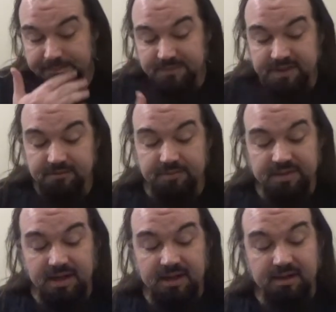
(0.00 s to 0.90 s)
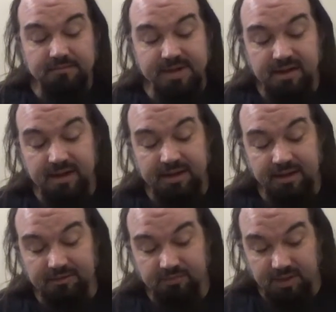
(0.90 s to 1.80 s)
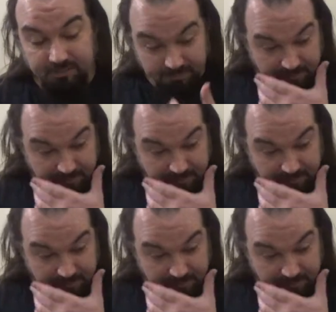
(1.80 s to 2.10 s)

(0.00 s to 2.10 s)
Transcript: retired, married, and elsewhere.